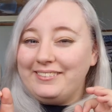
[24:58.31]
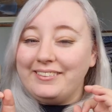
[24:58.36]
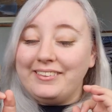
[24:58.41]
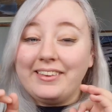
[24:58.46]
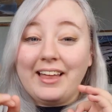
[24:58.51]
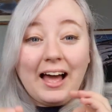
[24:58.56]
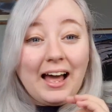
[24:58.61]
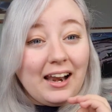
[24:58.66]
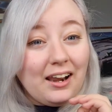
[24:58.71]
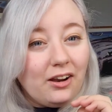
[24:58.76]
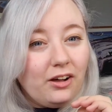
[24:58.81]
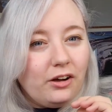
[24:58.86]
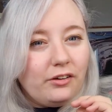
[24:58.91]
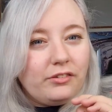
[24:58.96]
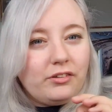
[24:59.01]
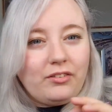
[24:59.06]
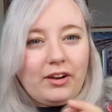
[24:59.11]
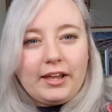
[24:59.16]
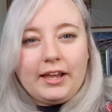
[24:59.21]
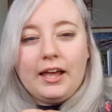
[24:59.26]
that I love
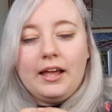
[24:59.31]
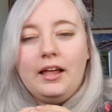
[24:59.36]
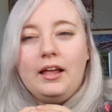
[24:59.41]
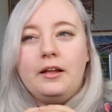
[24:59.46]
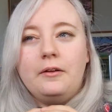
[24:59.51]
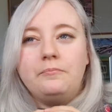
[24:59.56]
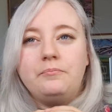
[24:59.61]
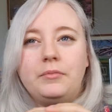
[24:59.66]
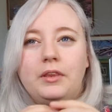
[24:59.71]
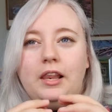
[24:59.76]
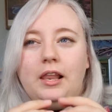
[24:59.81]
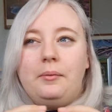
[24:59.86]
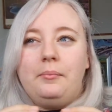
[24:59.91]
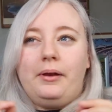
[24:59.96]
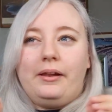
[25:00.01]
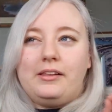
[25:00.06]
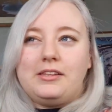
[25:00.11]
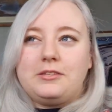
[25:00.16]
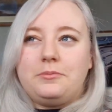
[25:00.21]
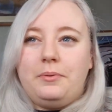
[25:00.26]
of like
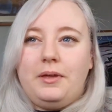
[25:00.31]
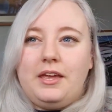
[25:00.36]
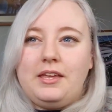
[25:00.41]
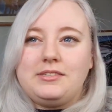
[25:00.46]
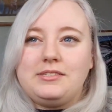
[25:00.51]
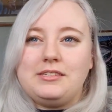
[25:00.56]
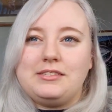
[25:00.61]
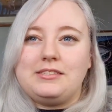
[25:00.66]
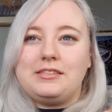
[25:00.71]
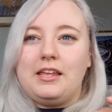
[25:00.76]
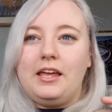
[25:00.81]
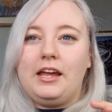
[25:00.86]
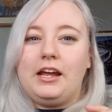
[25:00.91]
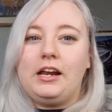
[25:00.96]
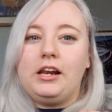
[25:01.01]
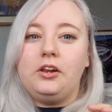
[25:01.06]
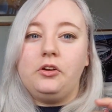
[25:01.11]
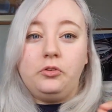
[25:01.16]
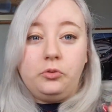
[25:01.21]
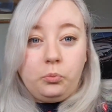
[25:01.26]
liminal spaces that
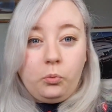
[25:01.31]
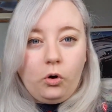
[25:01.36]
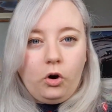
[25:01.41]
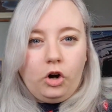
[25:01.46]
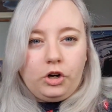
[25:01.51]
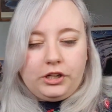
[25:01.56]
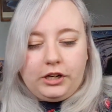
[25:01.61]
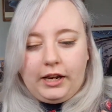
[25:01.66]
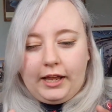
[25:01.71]
include water,